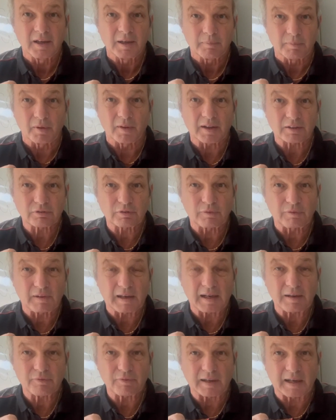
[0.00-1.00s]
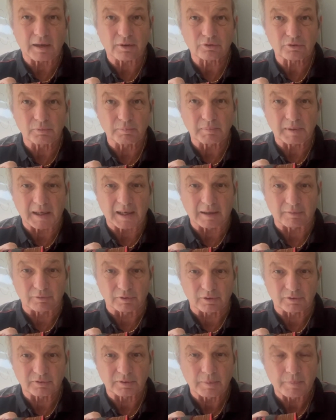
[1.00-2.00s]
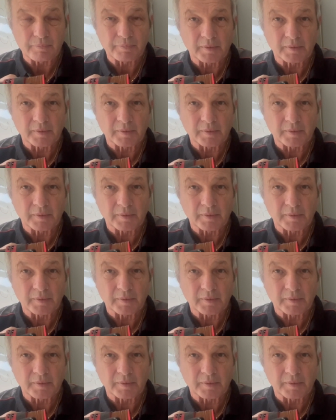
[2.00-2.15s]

But that's a 5,000 Marvellous.